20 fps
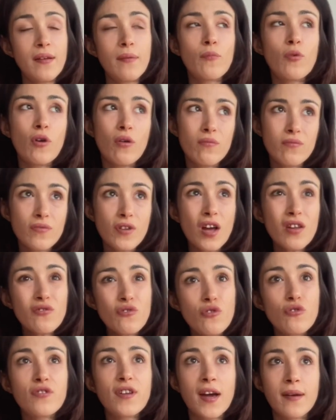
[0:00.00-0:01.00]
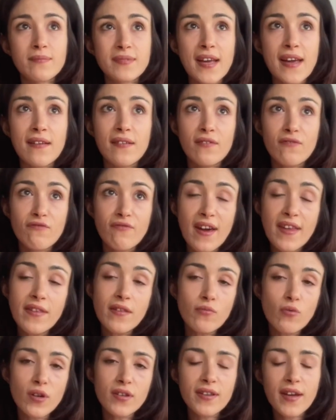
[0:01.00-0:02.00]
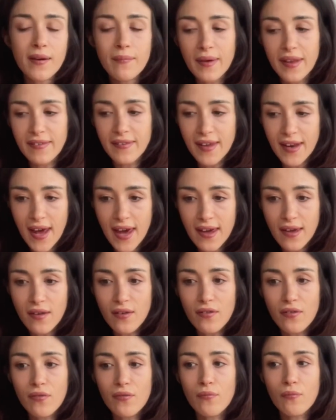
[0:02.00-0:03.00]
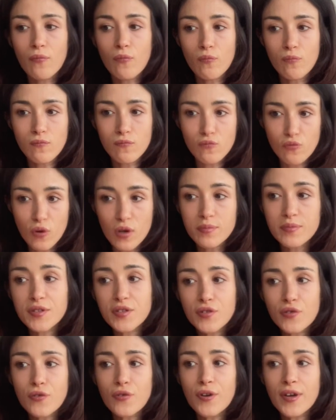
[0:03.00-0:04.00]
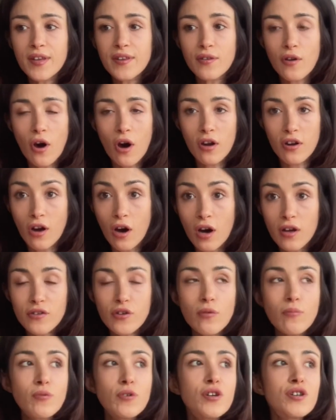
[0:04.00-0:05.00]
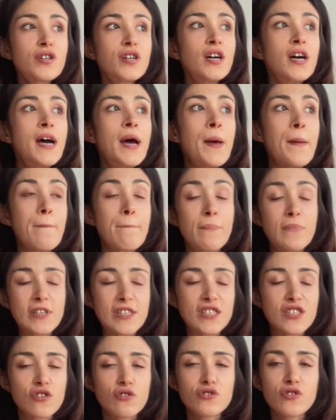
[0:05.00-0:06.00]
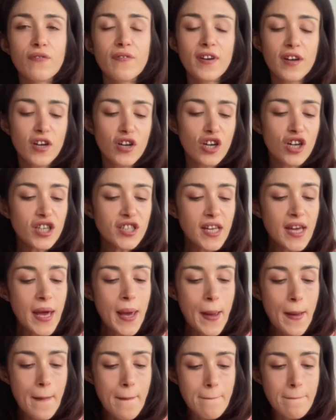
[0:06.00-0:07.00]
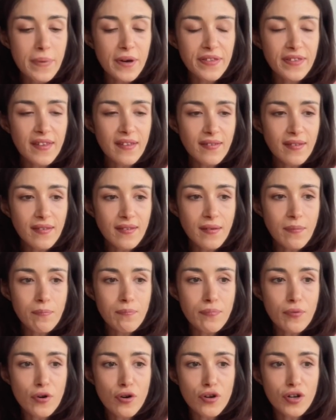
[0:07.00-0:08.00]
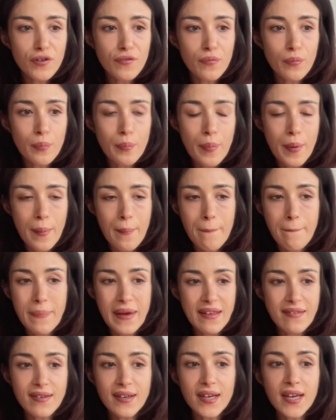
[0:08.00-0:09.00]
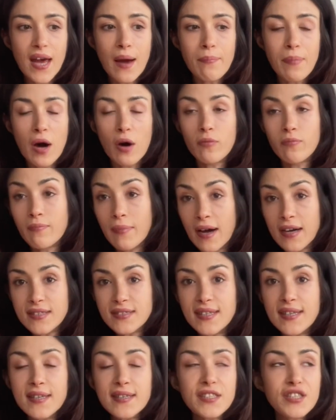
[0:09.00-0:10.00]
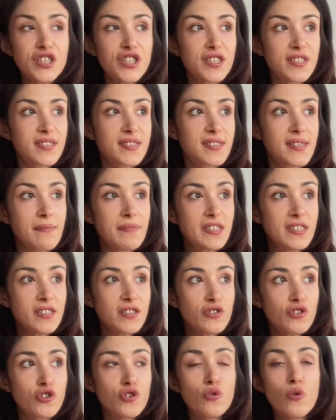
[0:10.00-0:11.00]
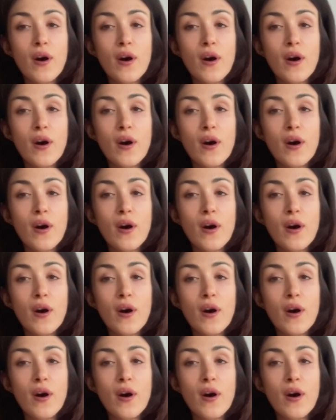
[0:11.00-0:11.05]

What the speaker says: Well, not 2 times. I read it 1 time, and then I watched through it on audiobook, which is also very good. But this is a book basically about Magda. She's 72.